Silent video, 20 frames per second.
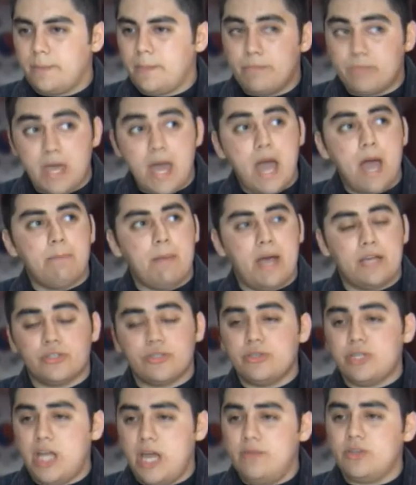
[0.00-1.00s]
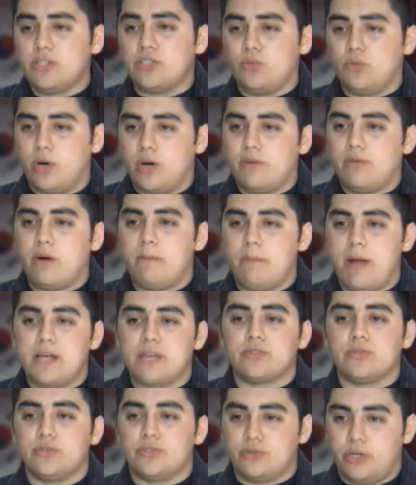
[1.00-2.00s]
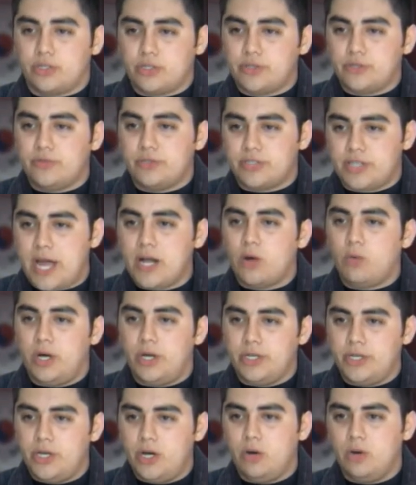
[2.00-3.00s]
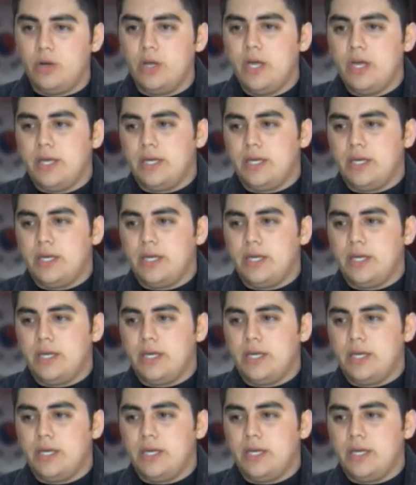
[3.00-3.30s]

Yeah, Master Davis is one of our master instructors for Taekwondo.